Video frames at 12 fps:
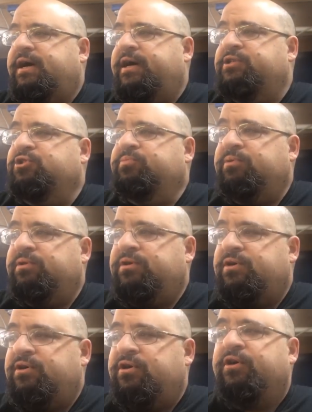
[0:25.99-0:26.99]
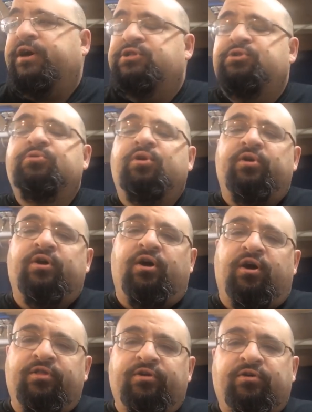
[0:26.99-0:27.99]
I do go to
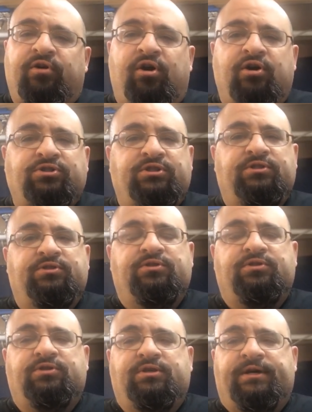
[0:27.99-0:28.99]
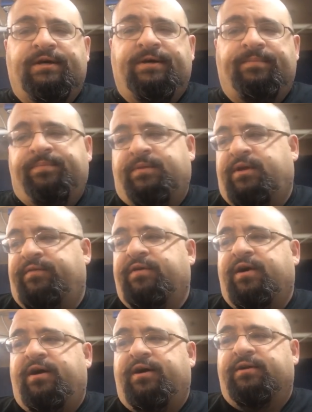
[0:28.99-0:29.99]
other auctions.
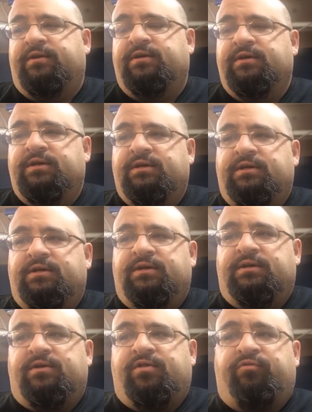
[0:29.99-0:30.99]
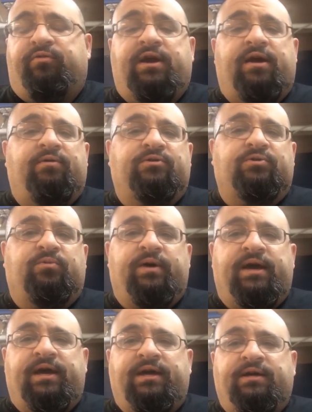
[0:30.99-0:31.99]
I've gone 3 hours
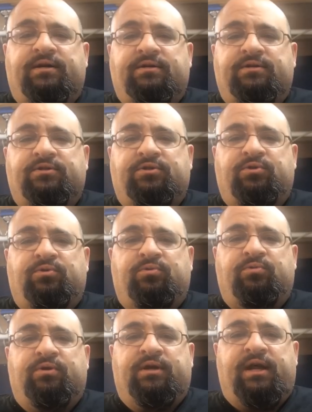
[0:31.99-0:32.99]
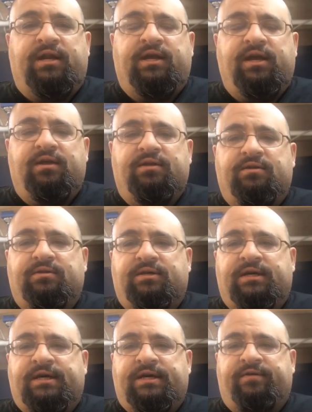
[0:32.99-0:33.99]
away to Connecticut
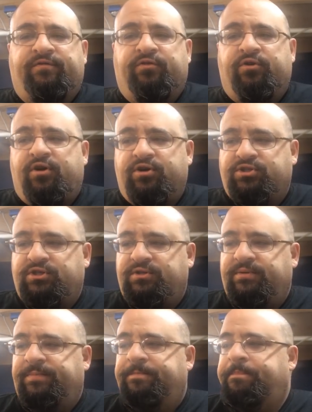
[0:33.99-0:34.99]
for an auction.